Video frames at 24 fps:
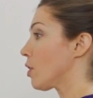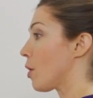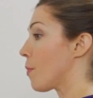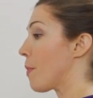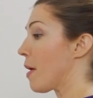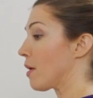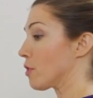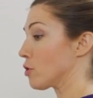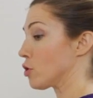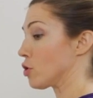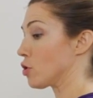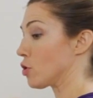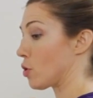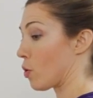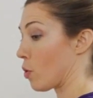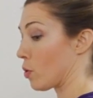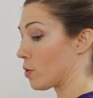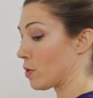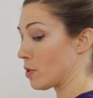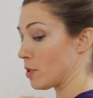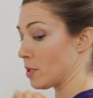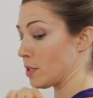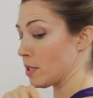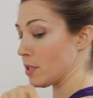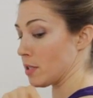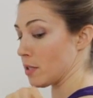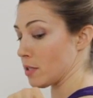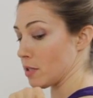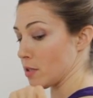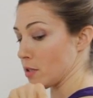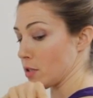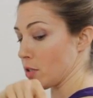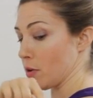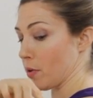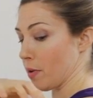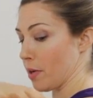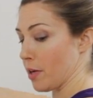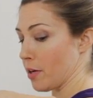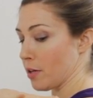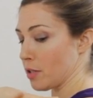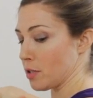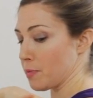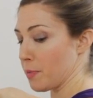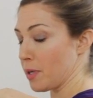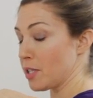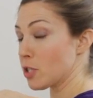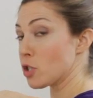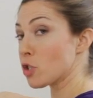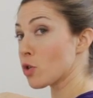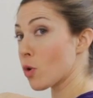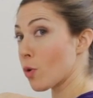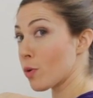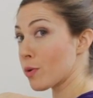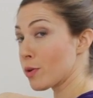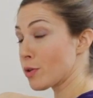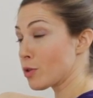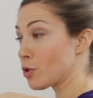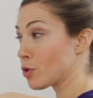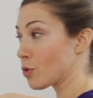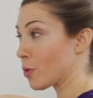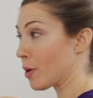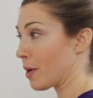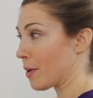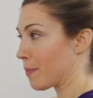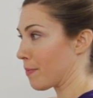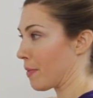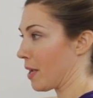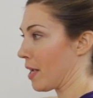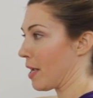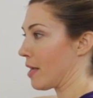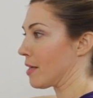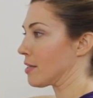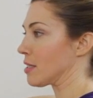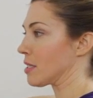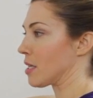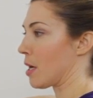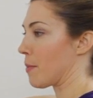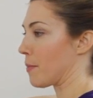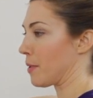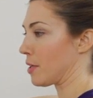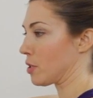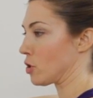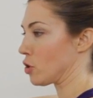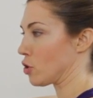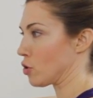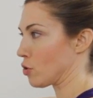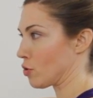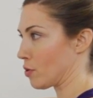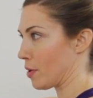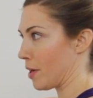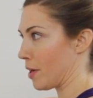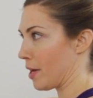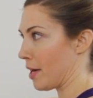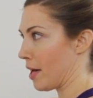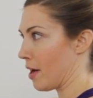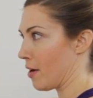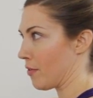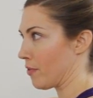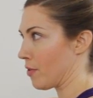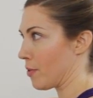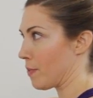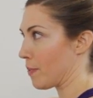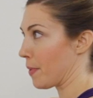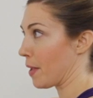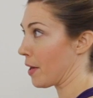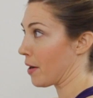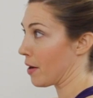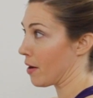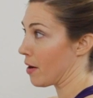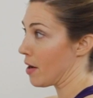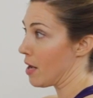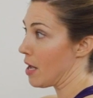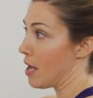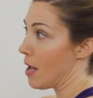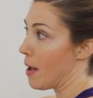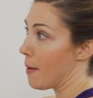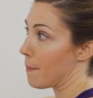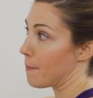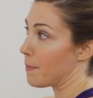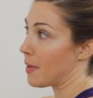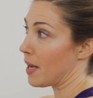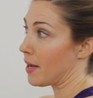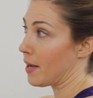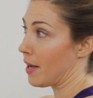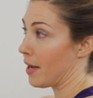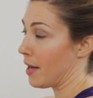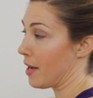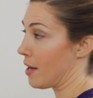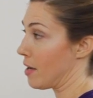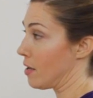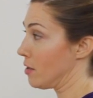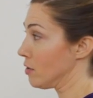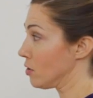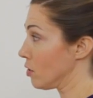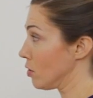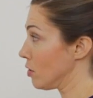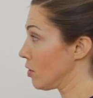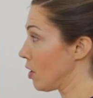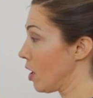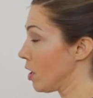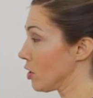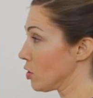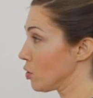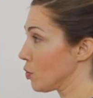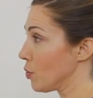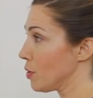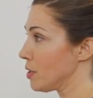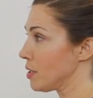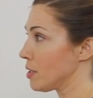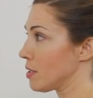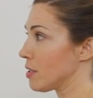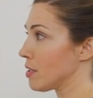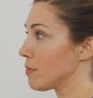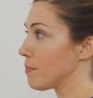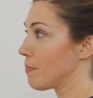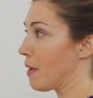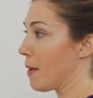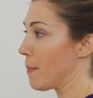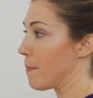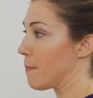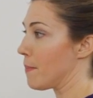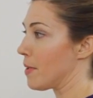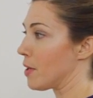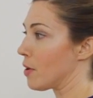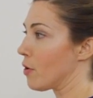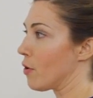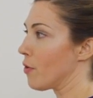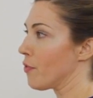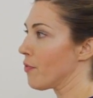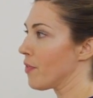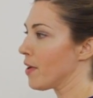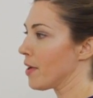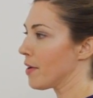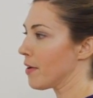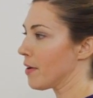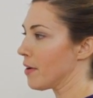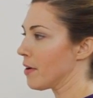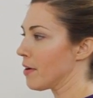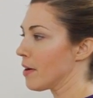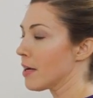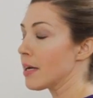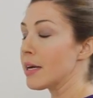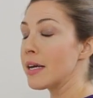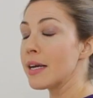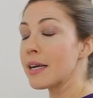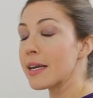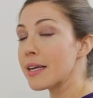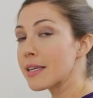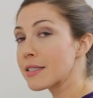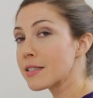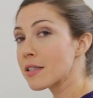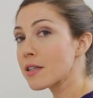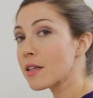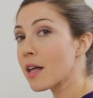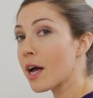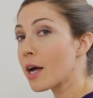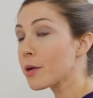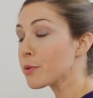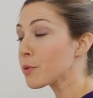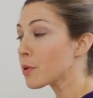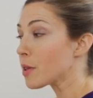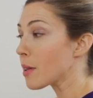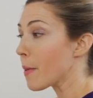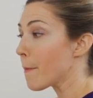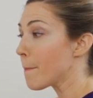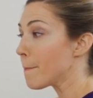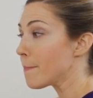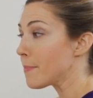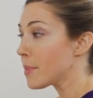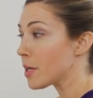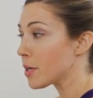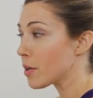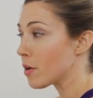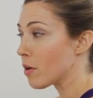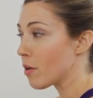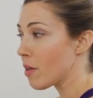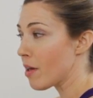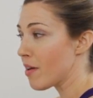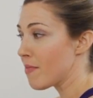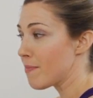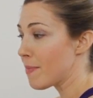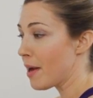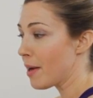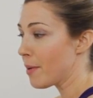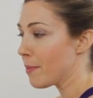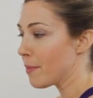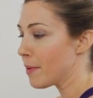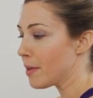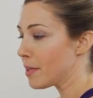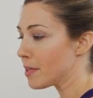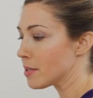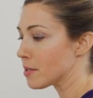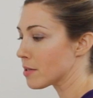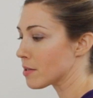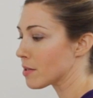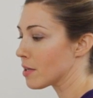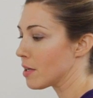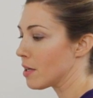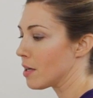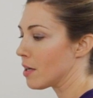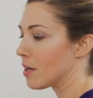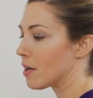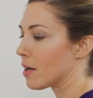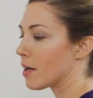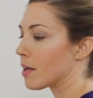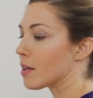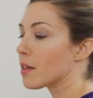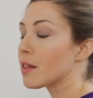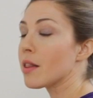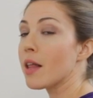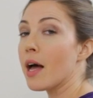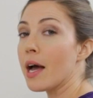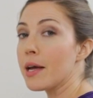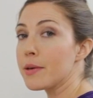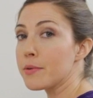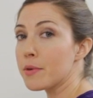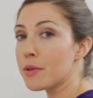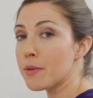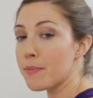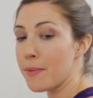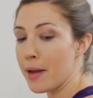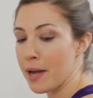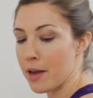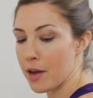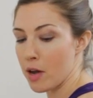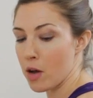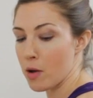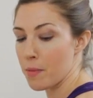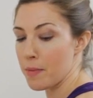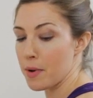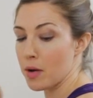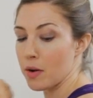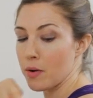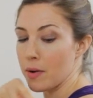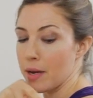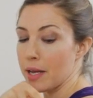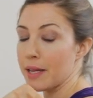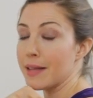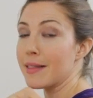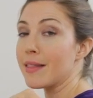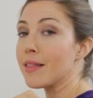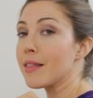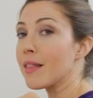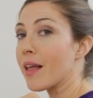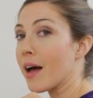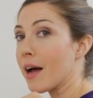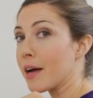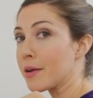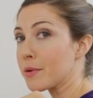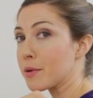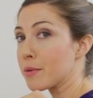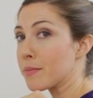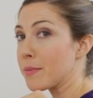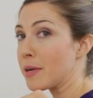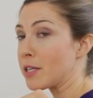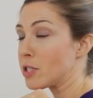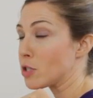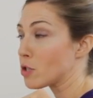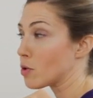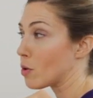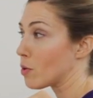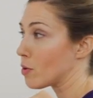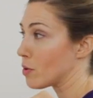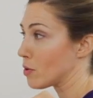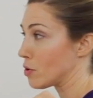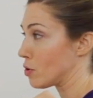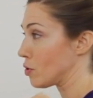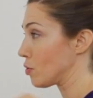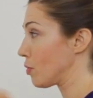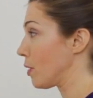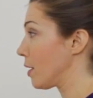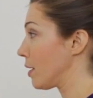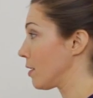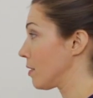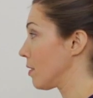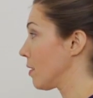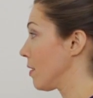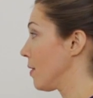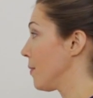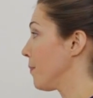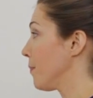About shoulder's distance. So here's my shoulder joint. My hand's coming straight out from there. My hands are not twisted. My middle finger is in line with the middle of my wrist, in line with my elbow, in line with my shoulder joint.